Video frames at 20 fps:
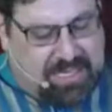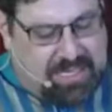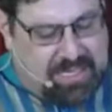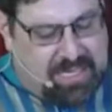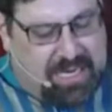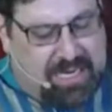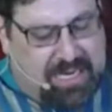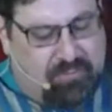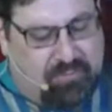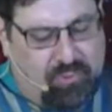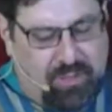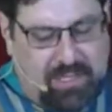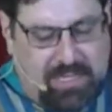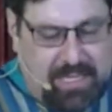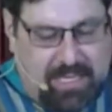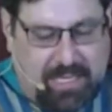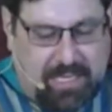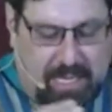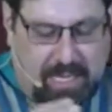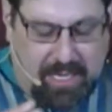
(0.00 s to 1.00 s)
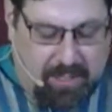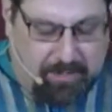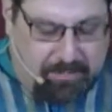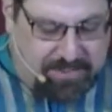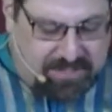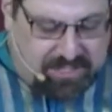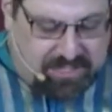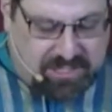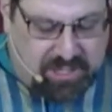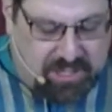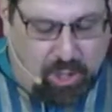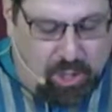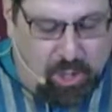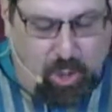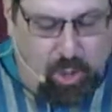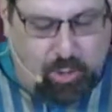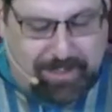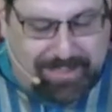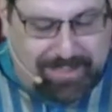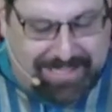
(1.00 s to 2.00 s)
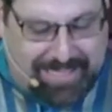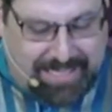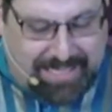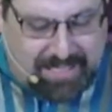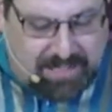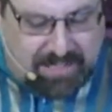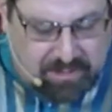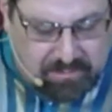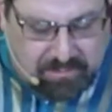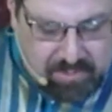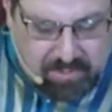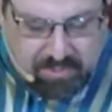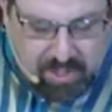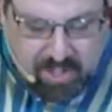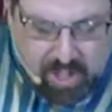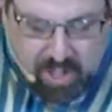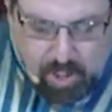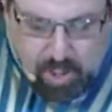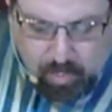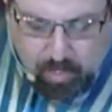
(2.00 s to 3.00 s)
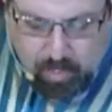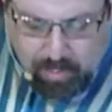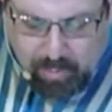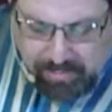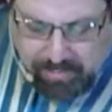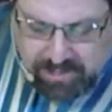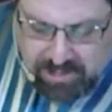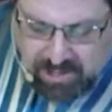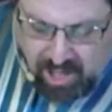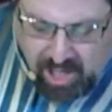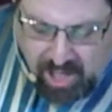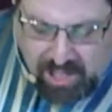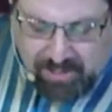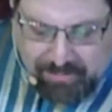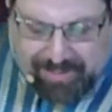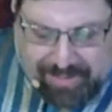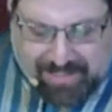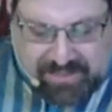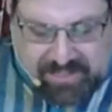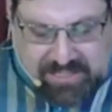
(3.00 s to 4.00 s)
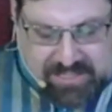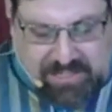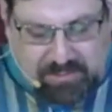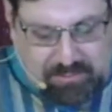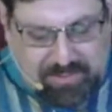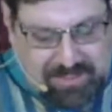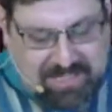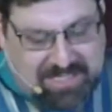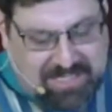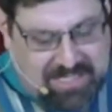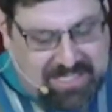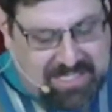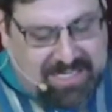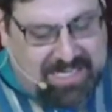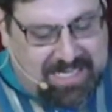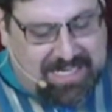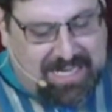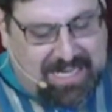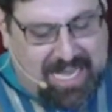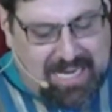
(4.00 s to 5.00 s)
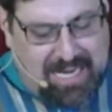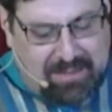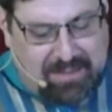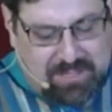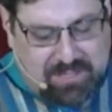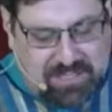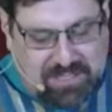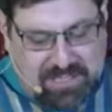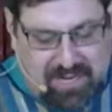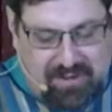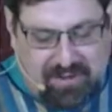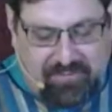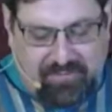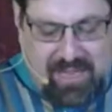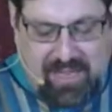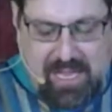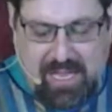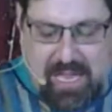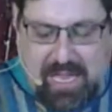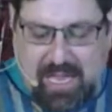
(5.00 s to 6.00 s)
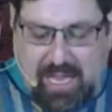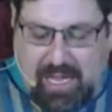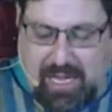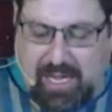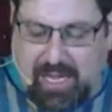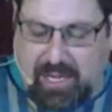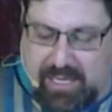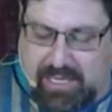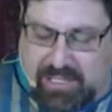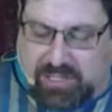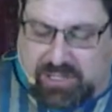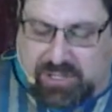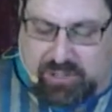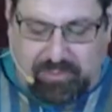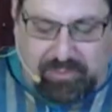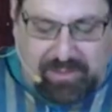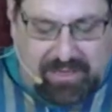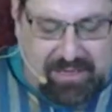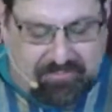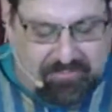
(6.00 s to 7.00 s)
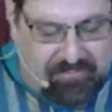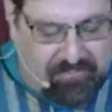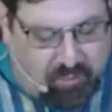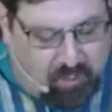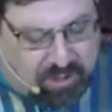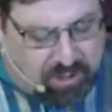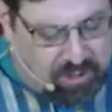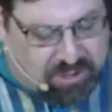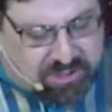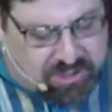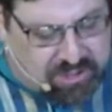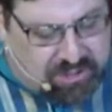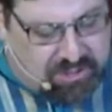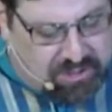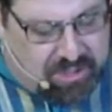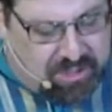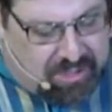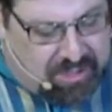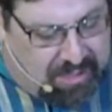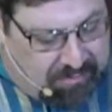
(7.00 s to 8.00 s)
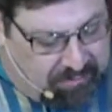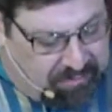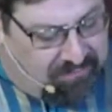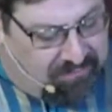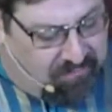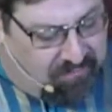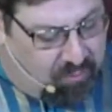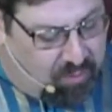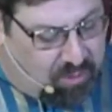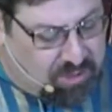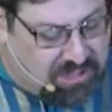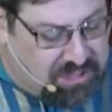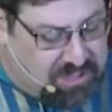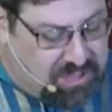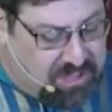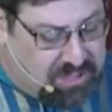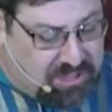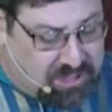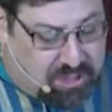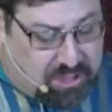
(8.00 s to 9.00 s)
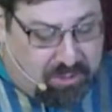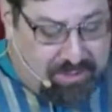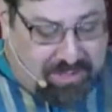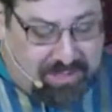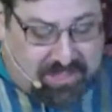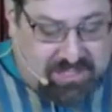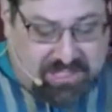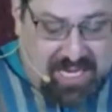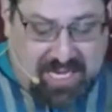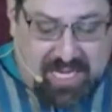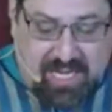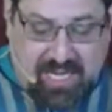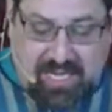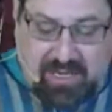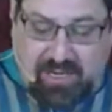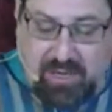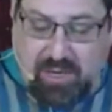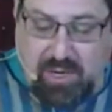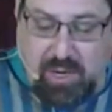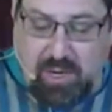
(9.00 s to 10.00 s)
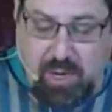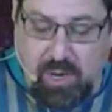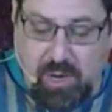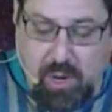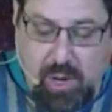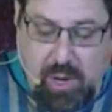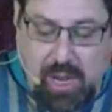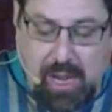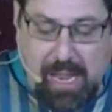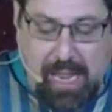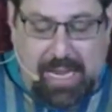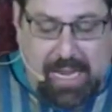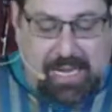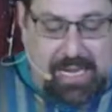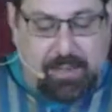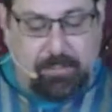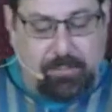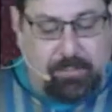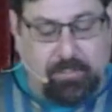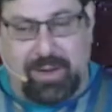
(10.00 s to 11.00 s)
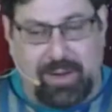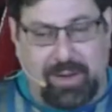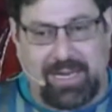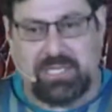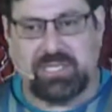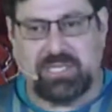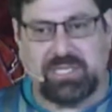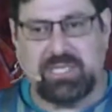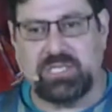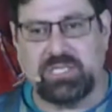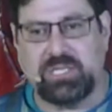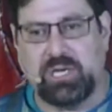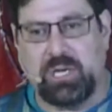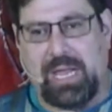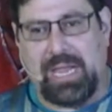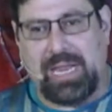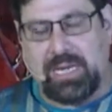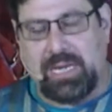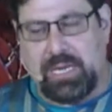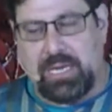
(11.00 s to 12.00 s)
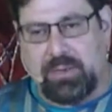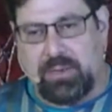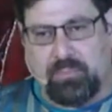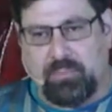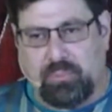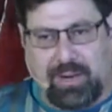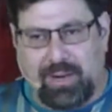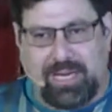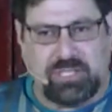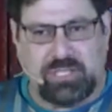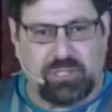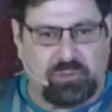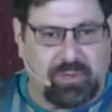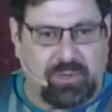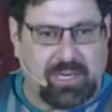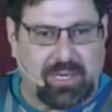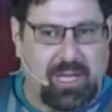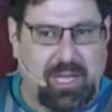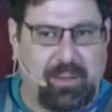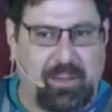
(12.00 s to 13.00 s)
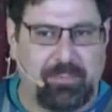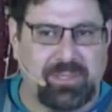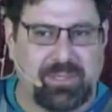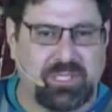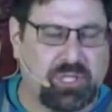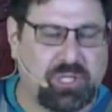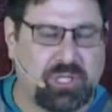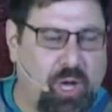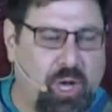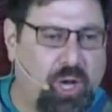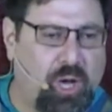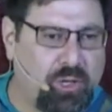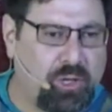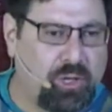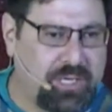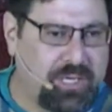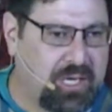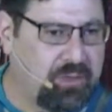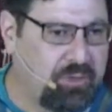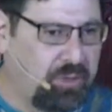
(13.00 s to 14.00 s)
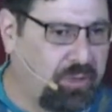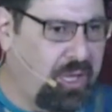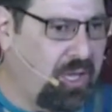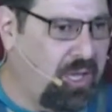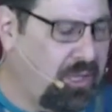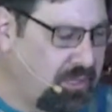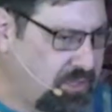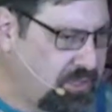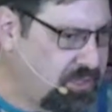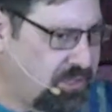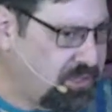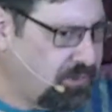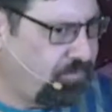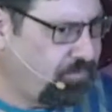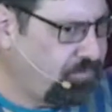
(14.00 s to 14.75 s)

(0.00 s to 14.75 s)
it, it really encompasses the whole kingdom when we talk about this and we see that God Himself uh, is the reinforcer, uh, reinforcer through His Son and embraces, and it embraces or encompasses all the other laws.